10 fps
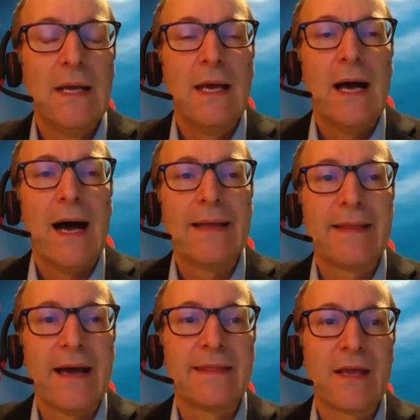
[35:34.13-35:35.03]

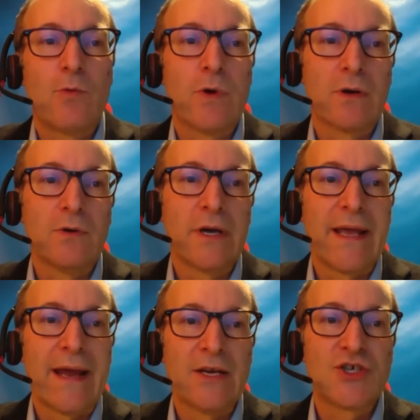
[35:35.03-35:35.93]
I think we're
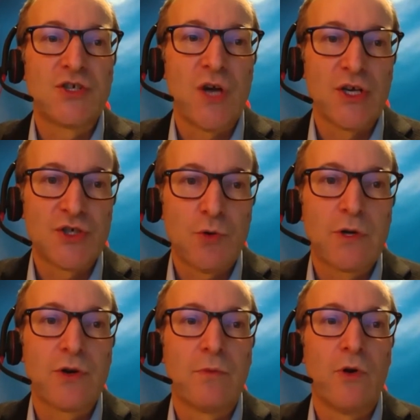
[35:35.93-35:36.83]
looking at a
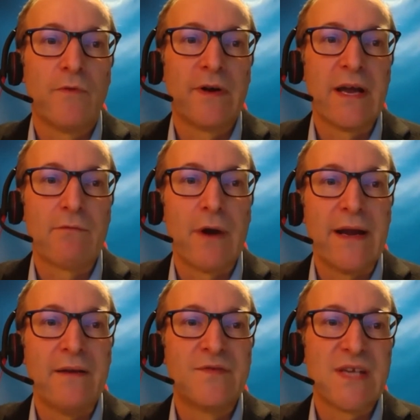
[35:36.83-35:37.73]
short-term overnight
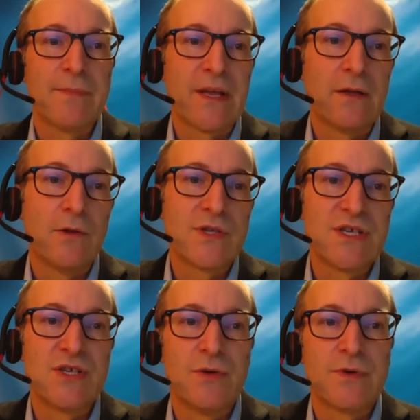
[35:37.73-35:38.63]
rate of something close
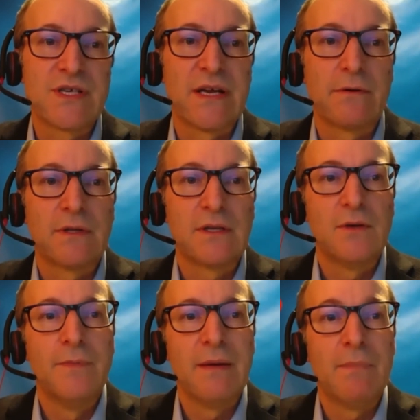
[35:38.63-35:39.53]
to 2% or a
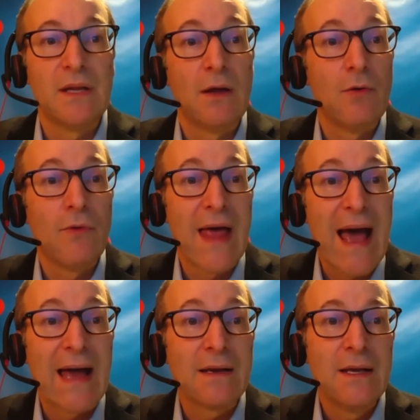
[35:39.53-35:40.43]
little bit below
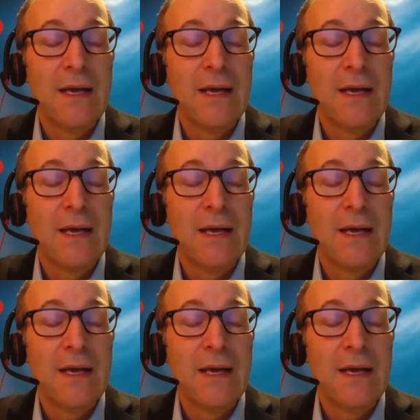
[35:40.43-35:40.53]
that.